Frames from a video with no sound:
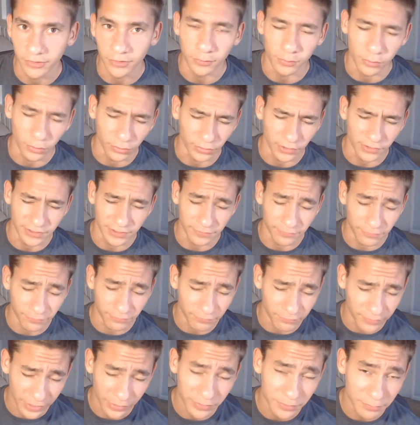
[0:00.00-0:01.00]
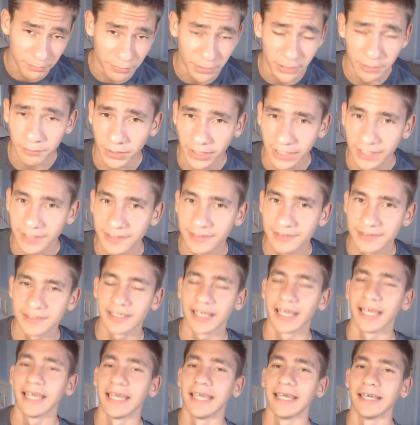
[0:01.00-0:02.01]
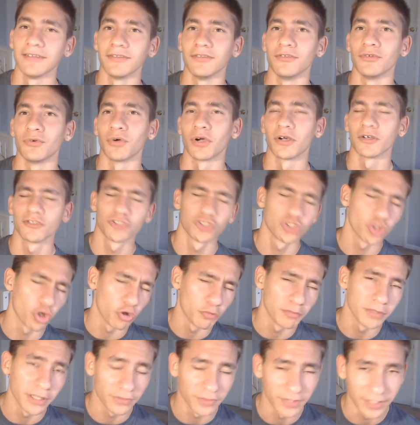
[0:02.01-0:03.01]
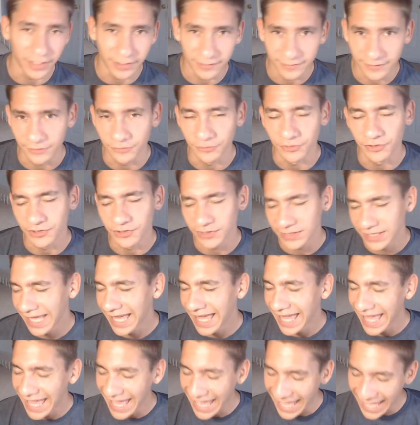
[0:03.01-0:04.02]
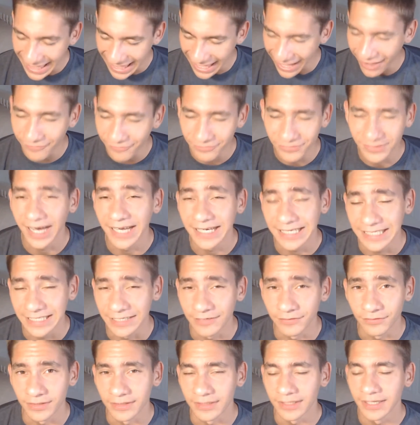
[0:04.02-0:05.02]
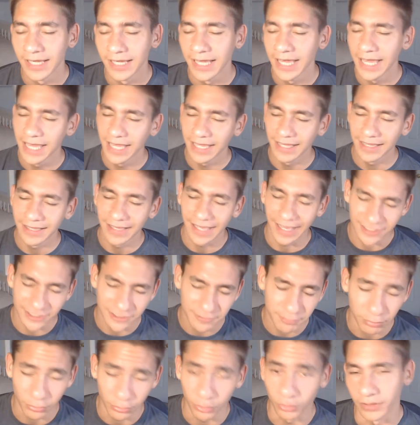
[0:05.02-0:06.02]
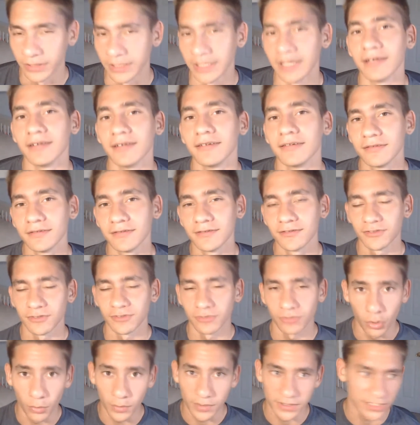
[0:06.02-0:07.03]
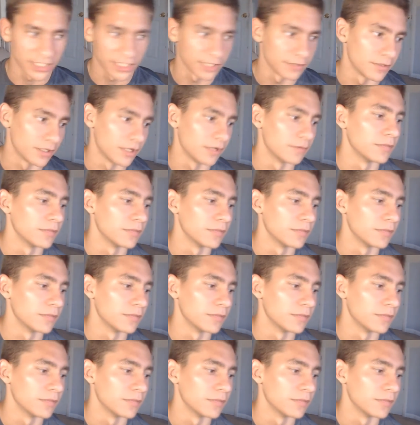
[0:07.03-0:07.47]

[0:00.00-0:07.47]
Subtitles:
The world is a very big place and there are so many things that you just have not even explored yet. So always keep that in